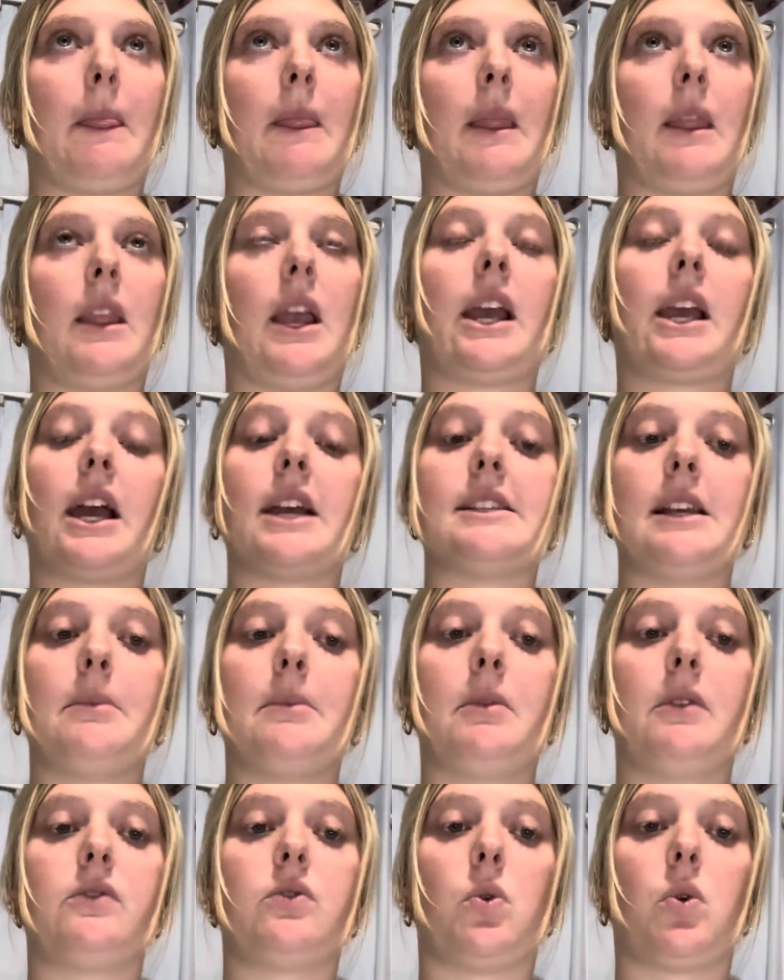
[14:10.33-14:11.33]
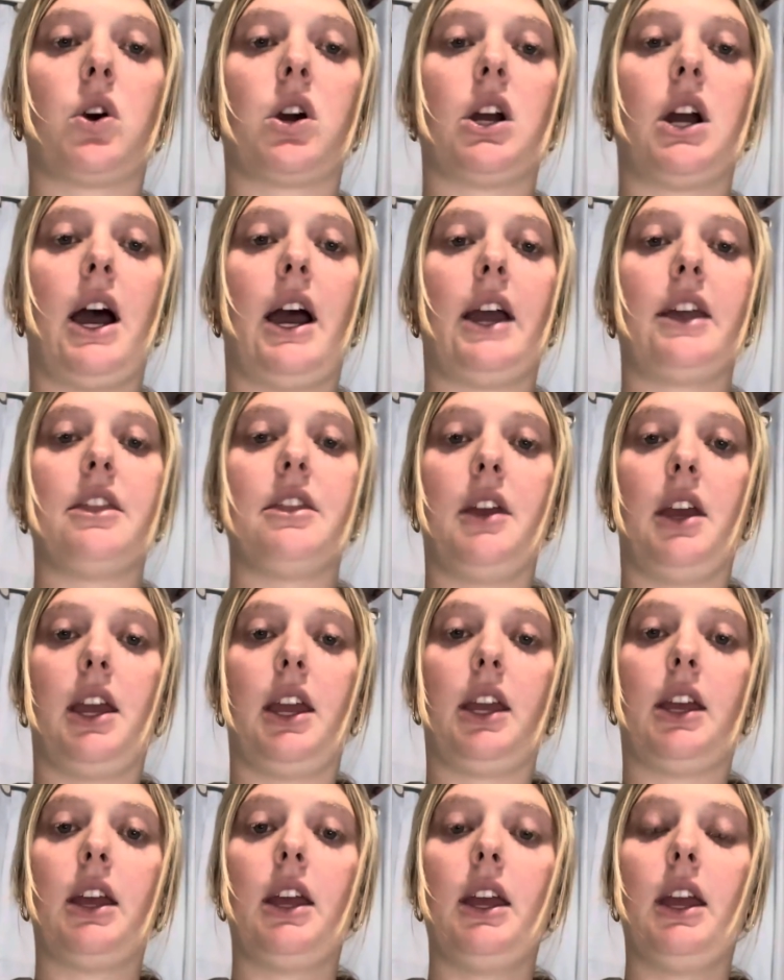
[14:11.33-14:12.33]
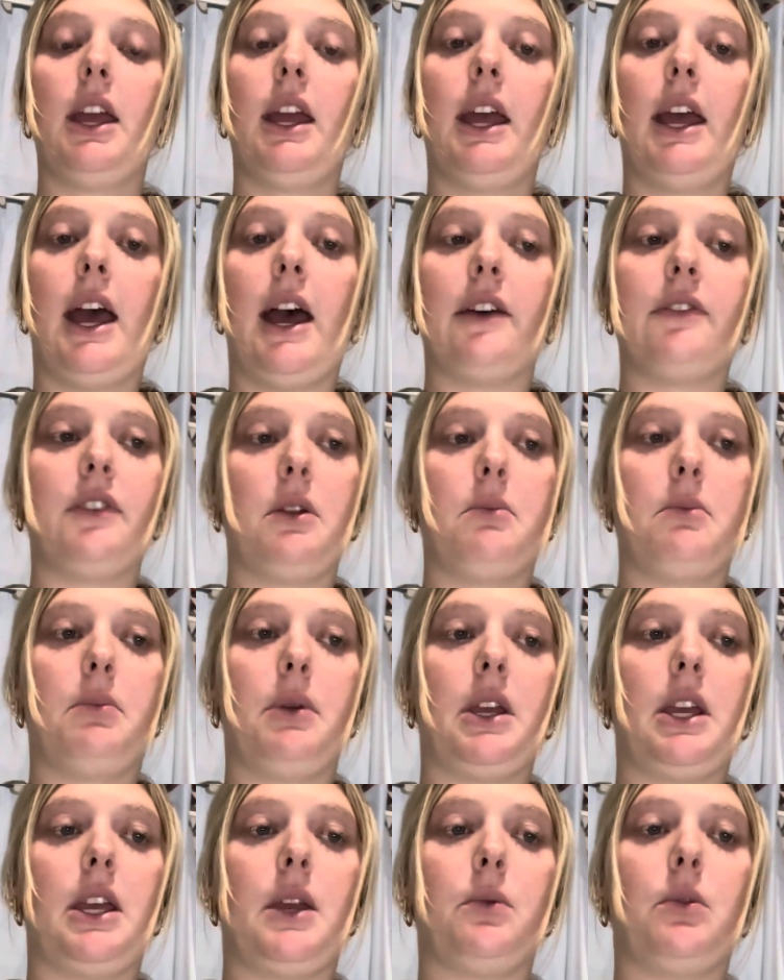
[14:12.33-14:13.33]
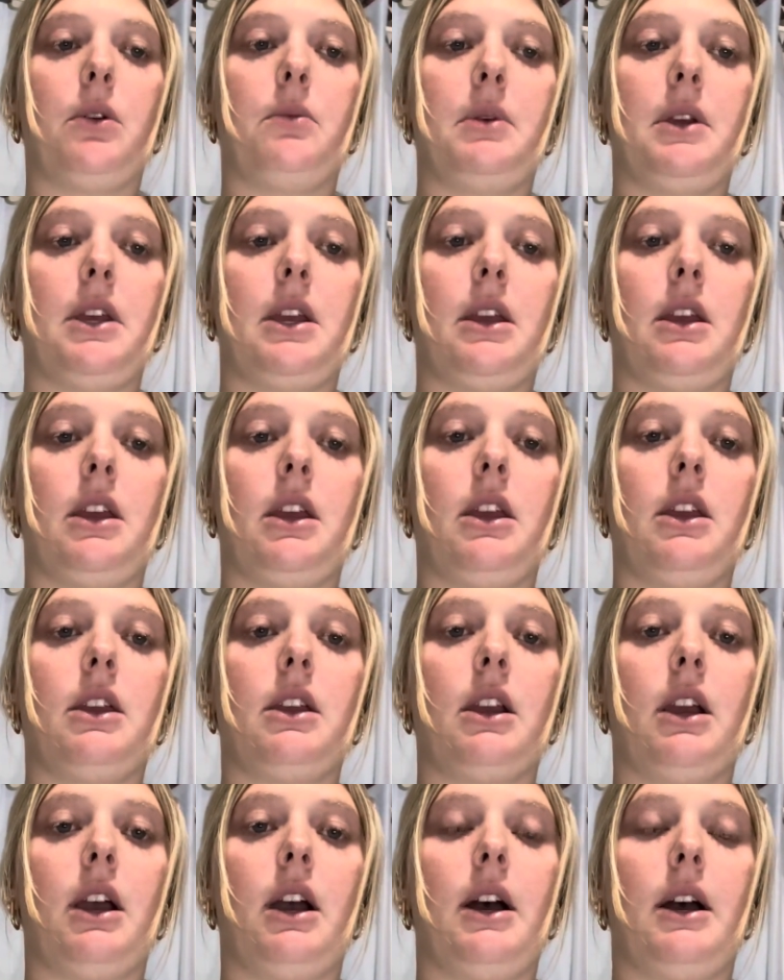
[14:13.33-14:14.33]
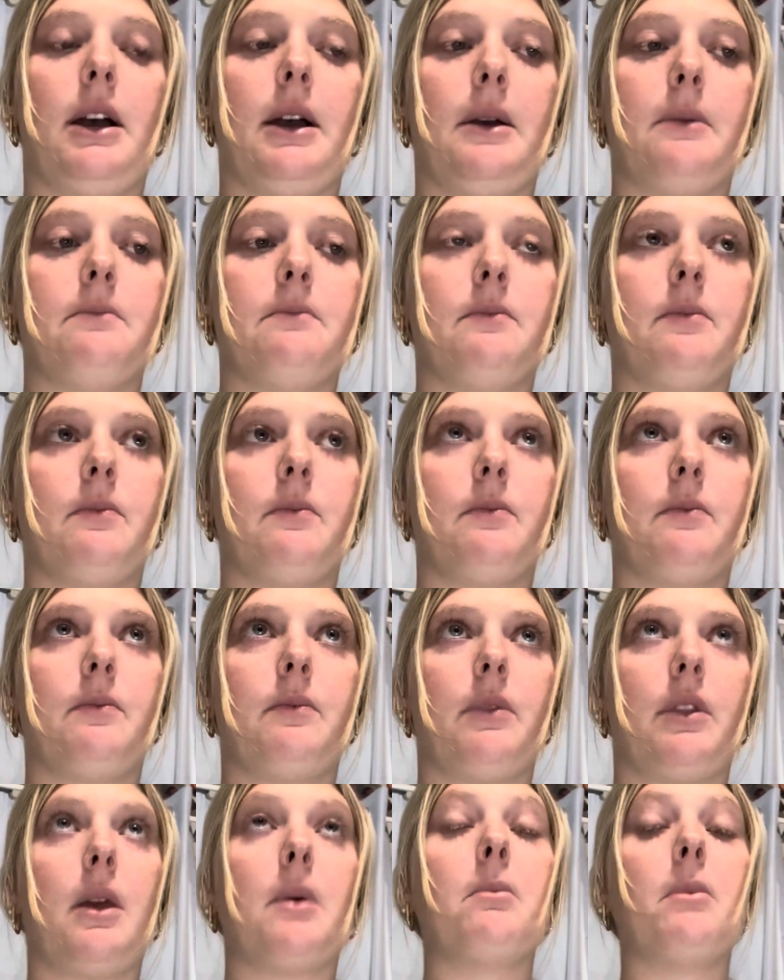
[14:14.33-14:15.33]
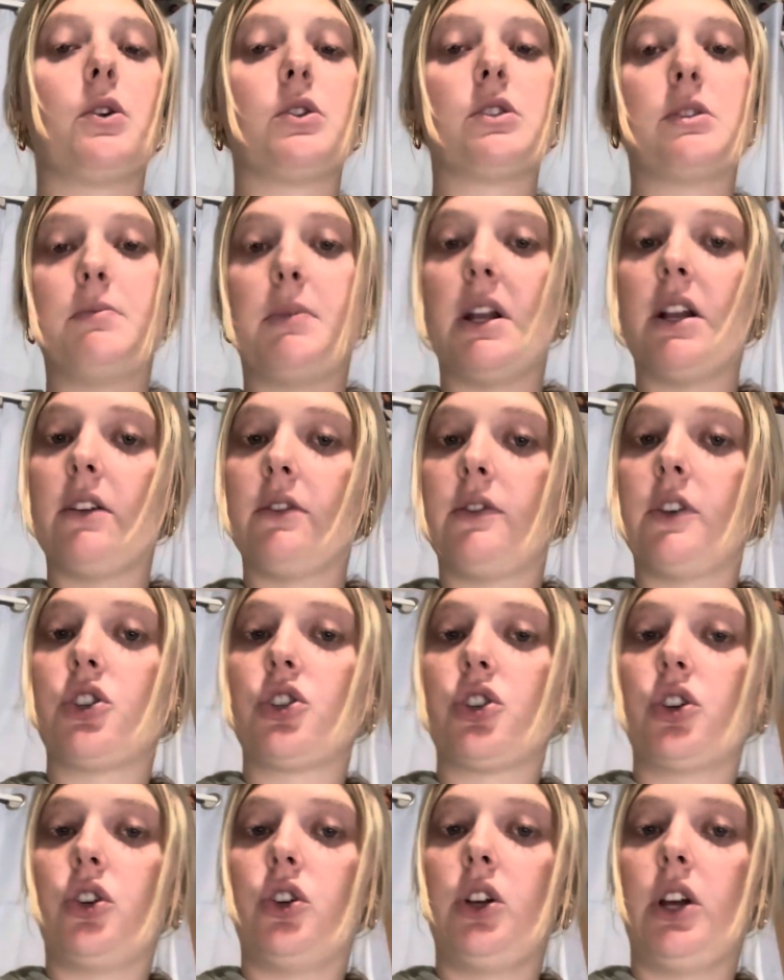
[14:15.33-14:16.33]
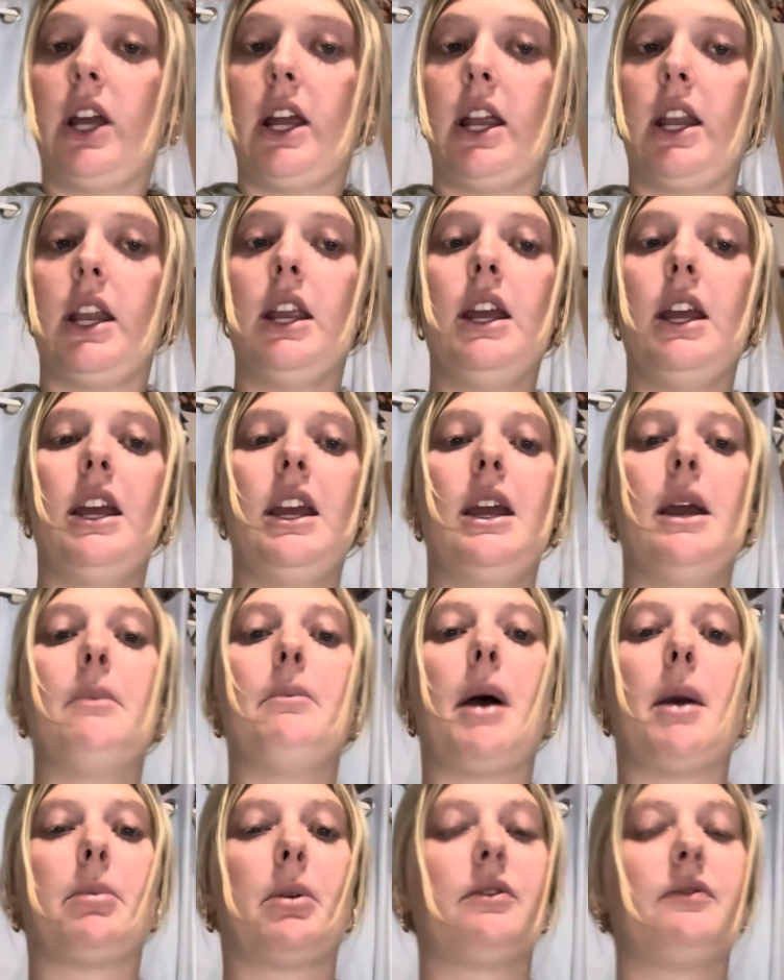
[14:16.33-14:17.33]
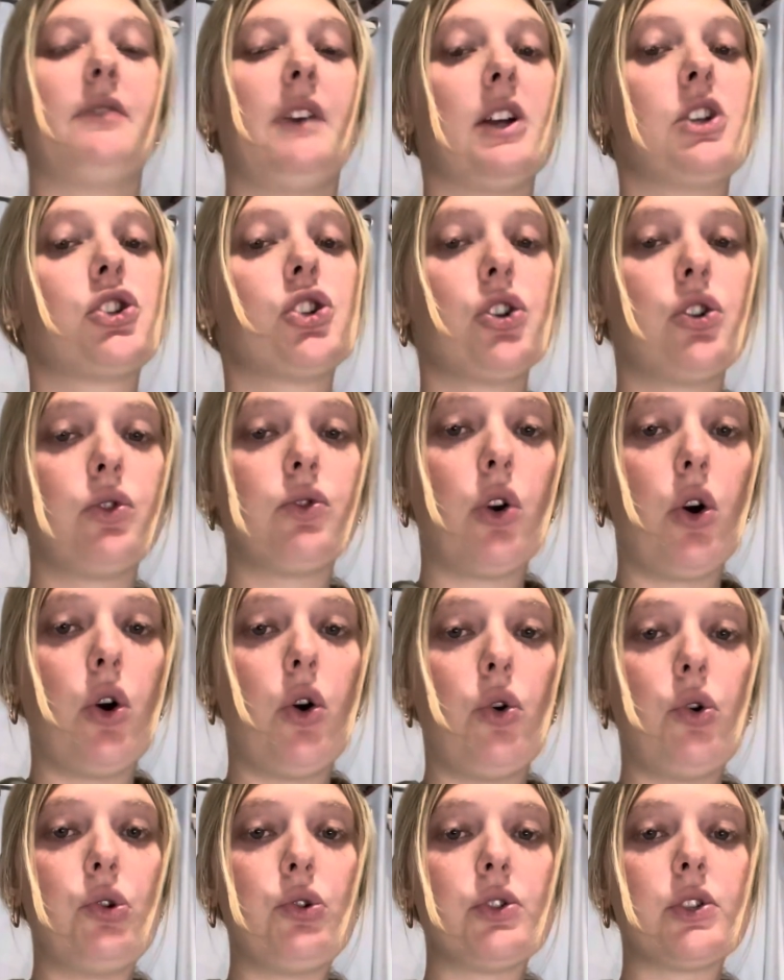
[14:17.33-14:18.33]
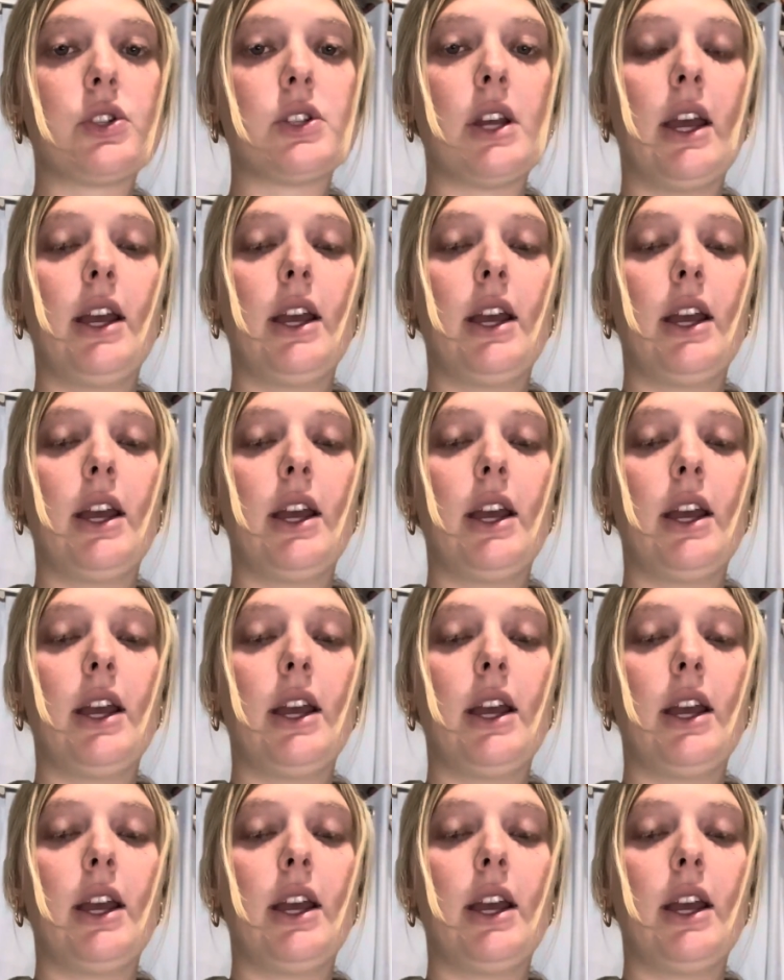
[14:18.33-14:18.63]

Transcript: Like I said before, I think FNP would be the most beneficial in my professional goals,